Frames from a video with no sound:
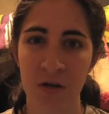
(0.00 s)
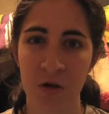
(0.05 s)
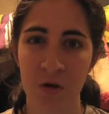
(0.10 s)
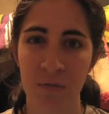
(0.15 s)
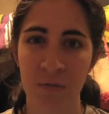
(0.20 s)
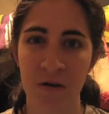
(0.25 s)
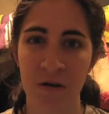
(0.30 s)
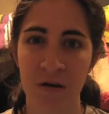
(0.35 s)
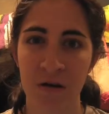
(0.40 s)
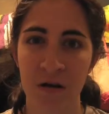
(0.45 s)
a
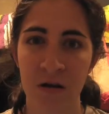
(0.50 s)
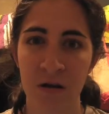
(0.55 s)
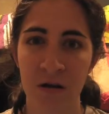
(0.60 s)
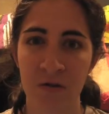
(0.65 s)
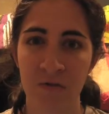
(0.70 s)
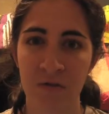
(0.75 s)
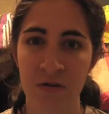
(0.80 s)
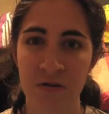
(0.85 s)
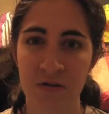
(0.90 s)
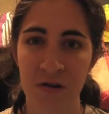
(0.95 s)
human
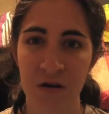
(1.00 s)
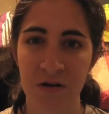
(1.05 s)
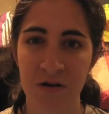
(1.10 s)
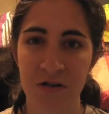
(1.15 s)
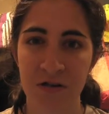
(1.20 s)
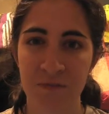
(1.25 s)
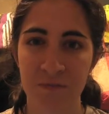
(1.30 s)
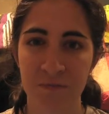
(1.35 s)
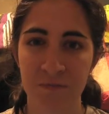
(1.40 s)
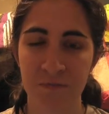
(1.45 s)
for as
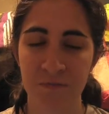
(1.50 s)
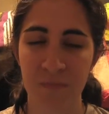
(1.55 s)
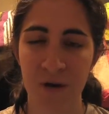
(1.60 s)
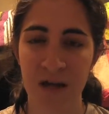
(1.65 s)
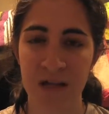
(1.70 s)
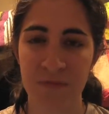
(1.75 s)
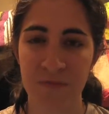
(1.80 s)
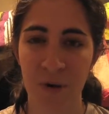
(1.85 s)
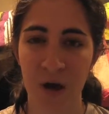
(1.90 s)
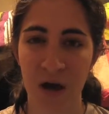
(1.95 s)
long
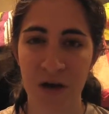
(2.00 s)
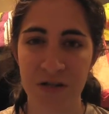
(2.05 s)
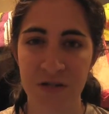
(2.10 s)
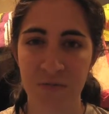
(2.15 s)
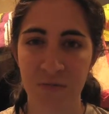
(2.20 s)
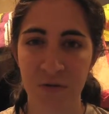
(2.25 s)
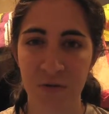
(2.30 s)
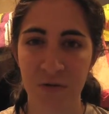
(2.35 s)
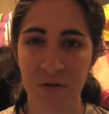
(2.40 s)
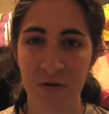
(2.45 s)
as
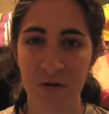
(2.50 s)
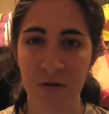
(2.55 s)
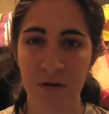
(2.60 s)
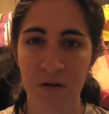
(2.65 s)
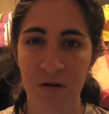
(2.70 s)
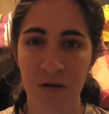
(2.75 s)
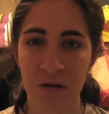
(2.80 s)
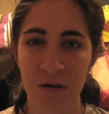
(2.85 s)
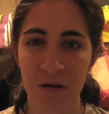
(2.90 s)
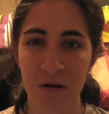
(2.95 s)
possible.
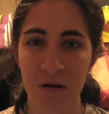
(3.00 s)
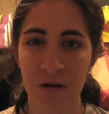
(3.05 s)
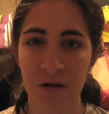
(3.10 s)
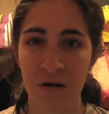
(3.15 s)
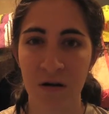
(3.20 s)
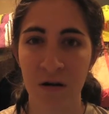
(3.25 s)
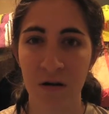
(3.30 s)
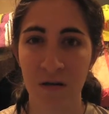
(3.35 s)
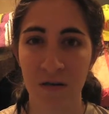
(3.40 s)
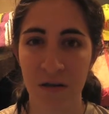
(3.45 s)

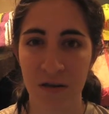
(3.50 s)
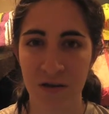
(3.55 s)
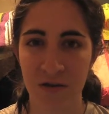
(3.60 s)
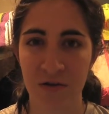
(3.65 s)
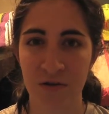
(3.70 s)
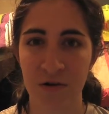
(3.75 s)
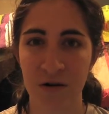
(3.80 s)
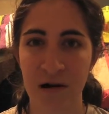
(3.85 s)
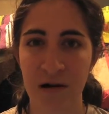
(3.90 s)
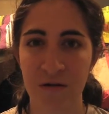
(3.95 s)
I'll let
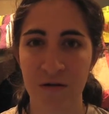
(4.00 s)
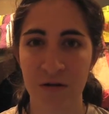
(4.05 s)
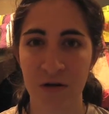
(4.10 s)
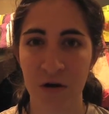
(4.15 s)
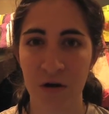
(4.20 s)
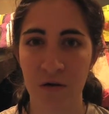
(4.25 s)
you know how it